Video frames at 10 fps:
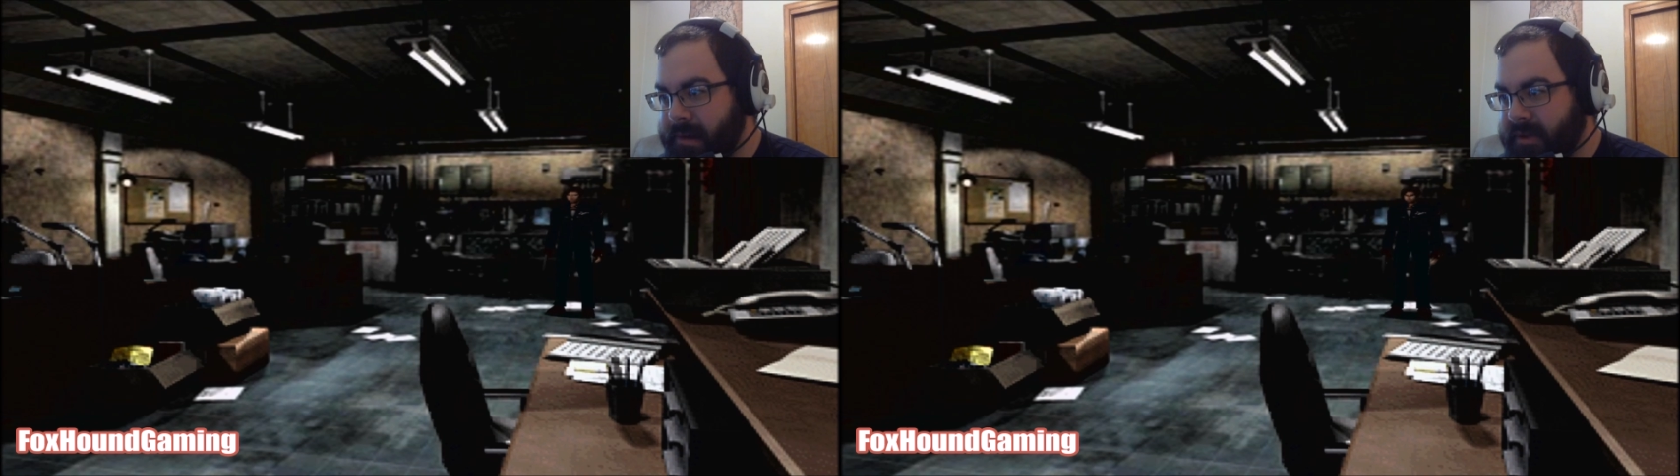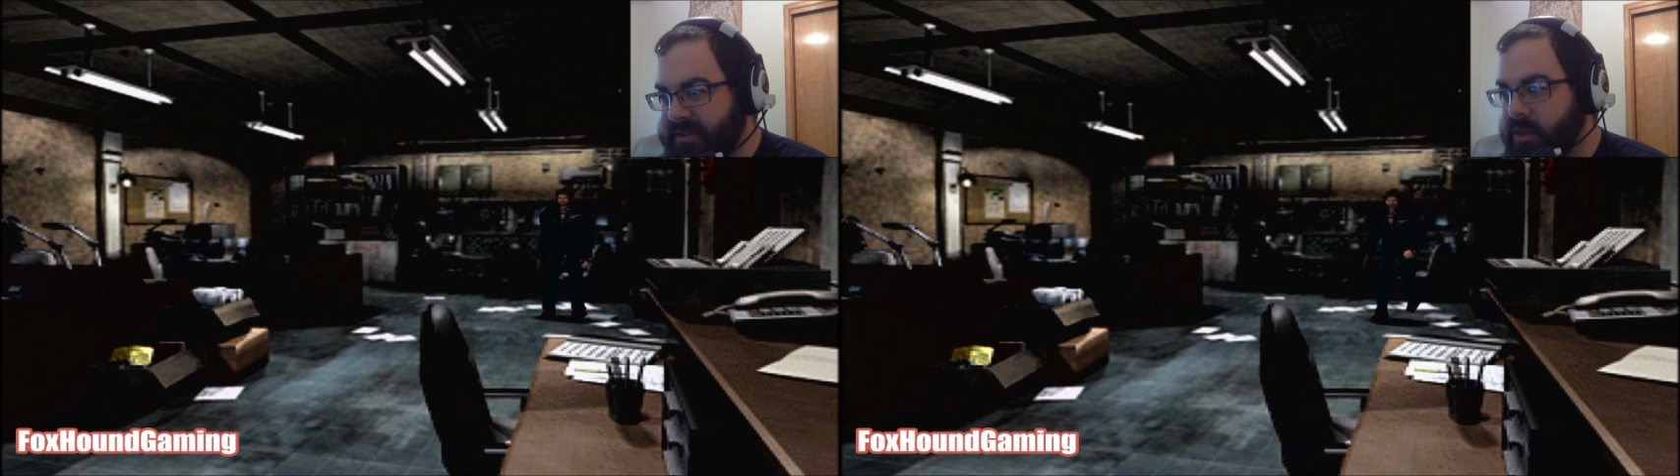
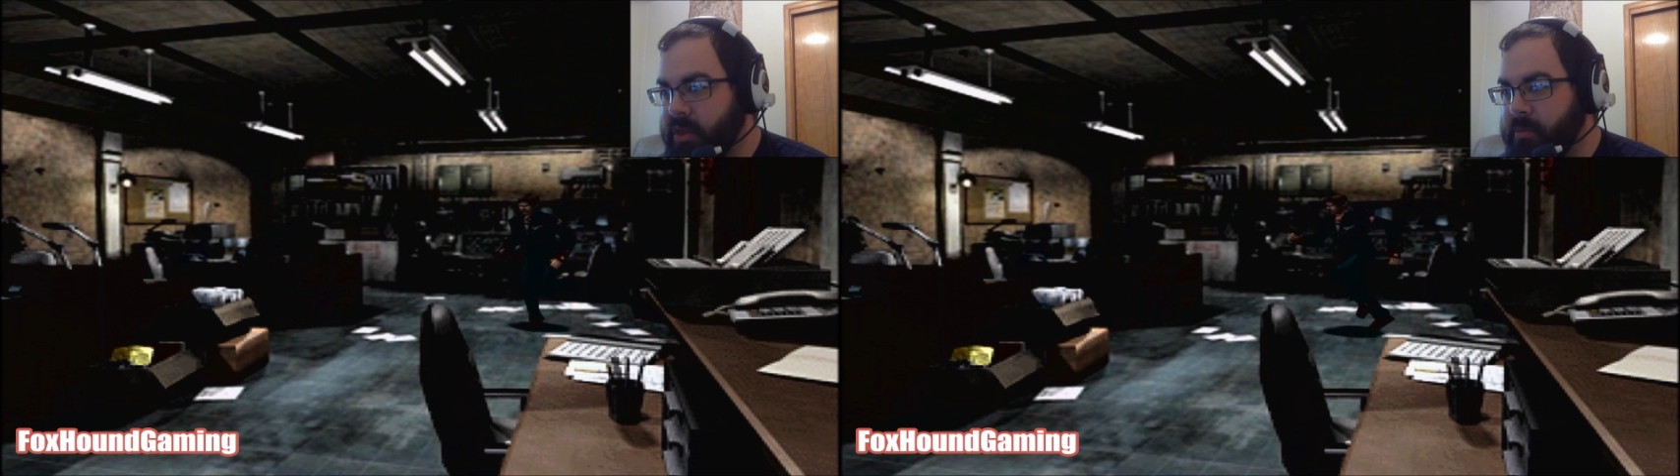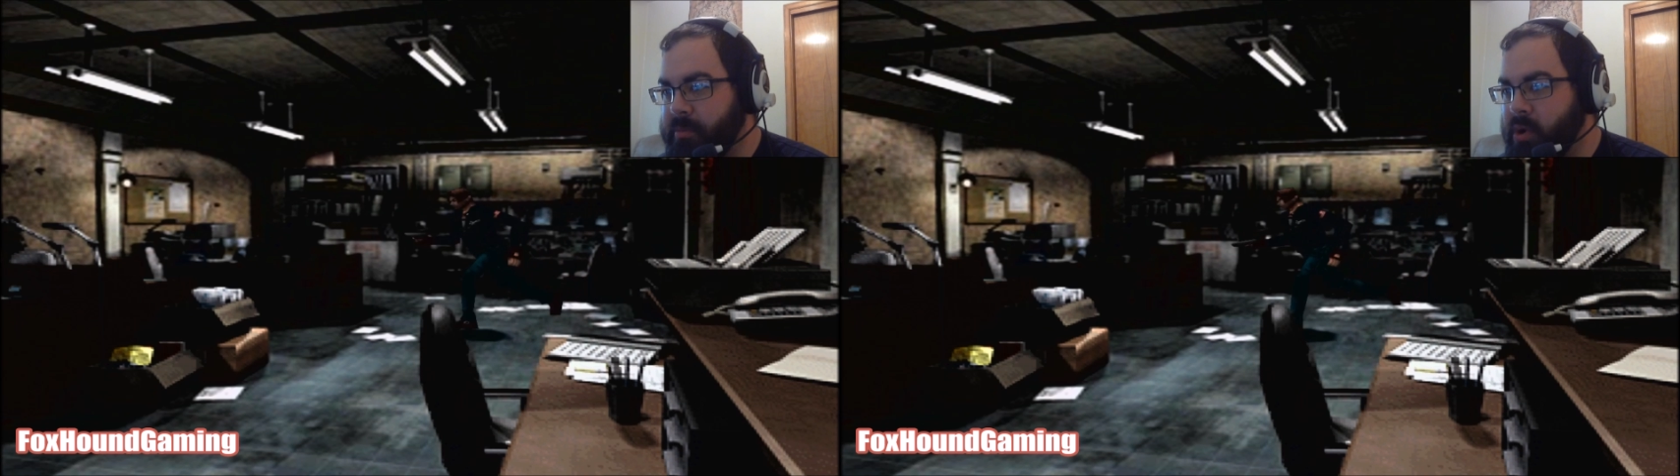it's either
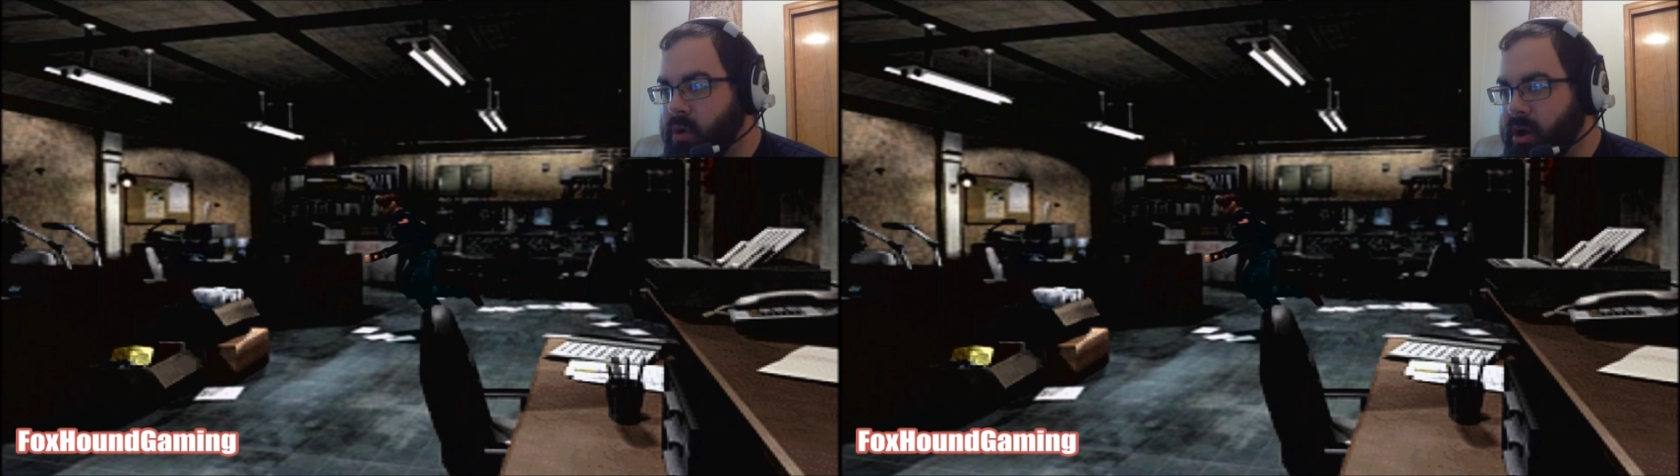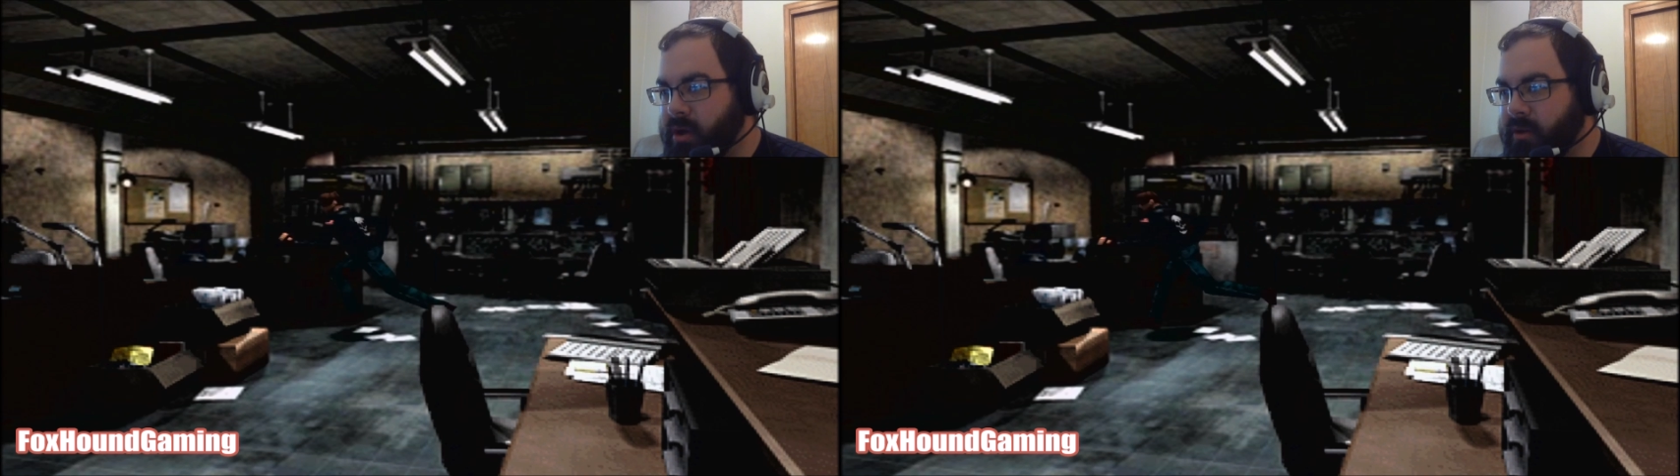the
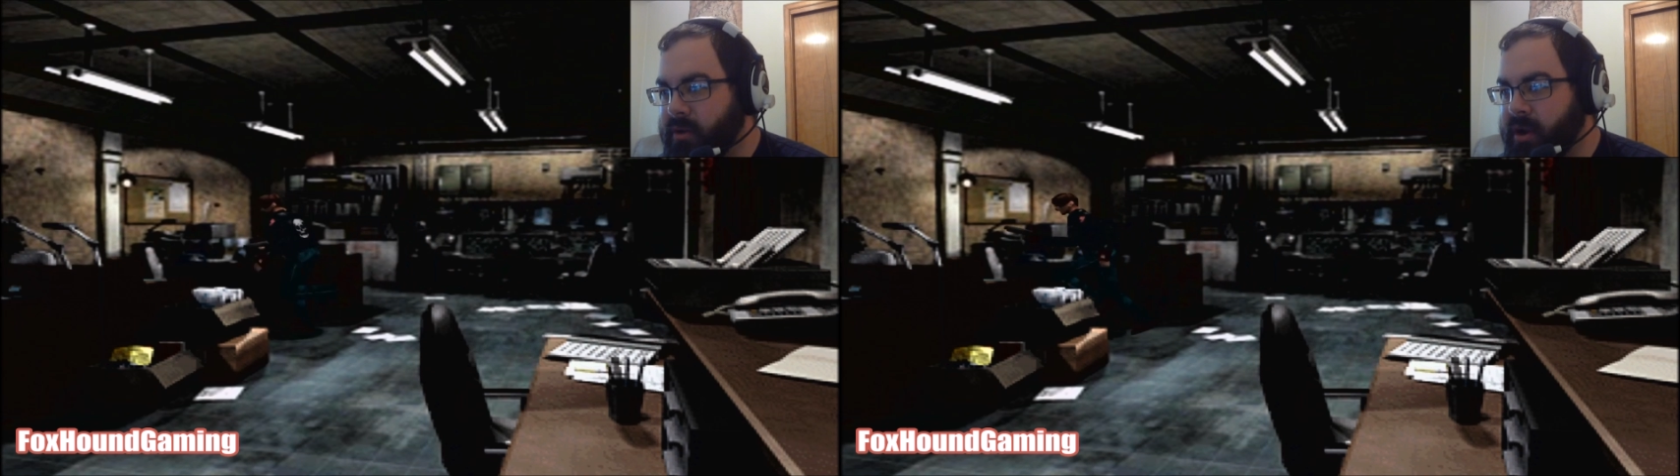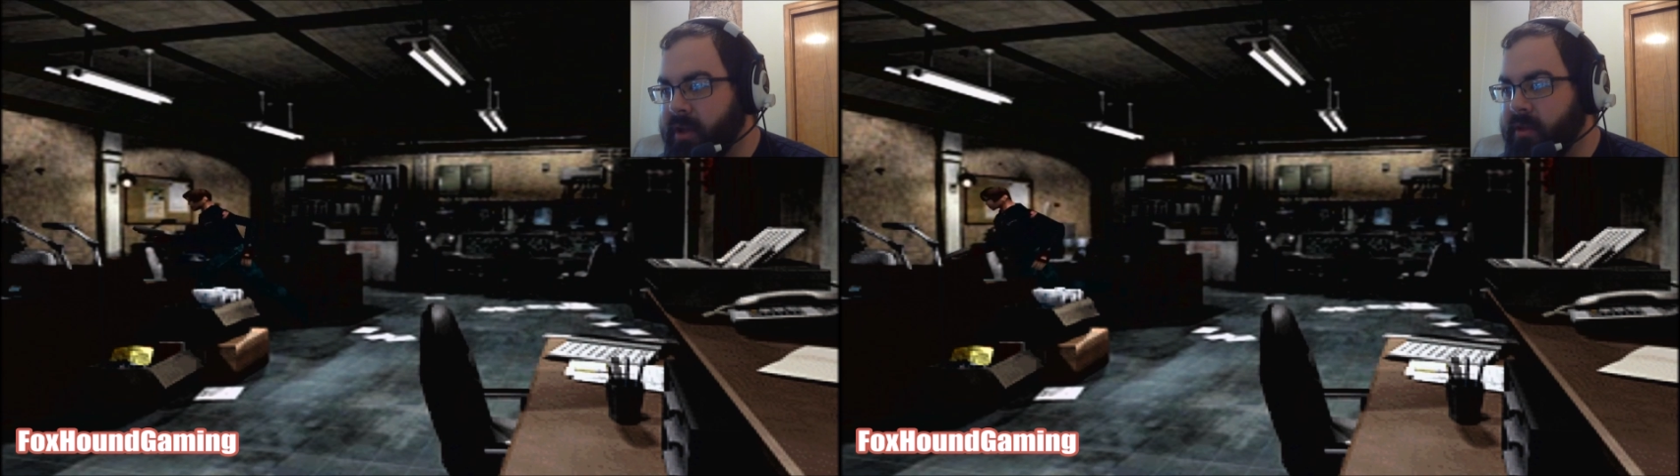bow gun or the grenade